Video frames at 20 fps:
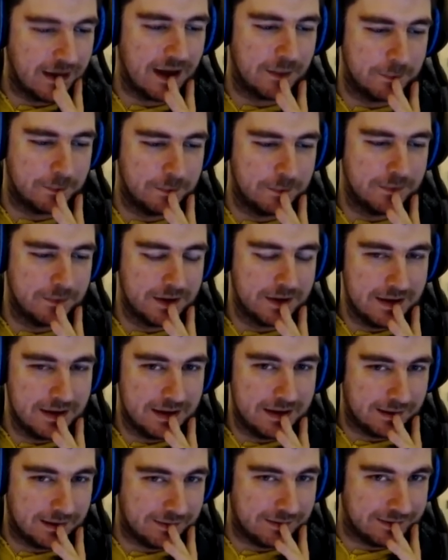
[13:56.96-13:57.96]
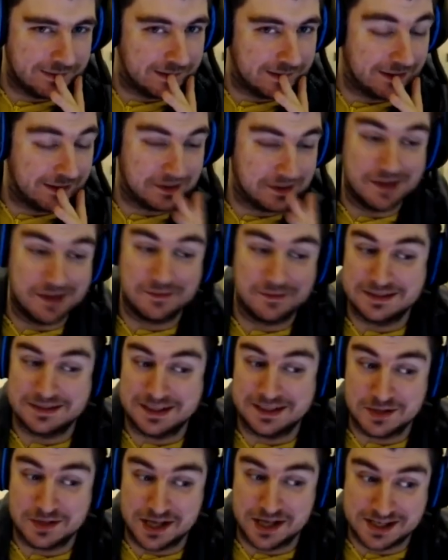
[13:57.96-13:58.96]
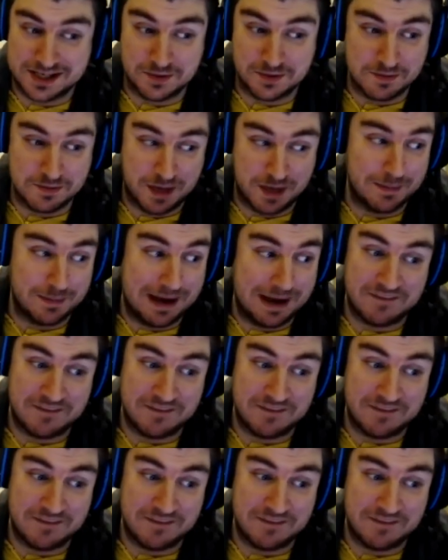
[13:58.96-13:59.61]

yeah. I said with Spider-Man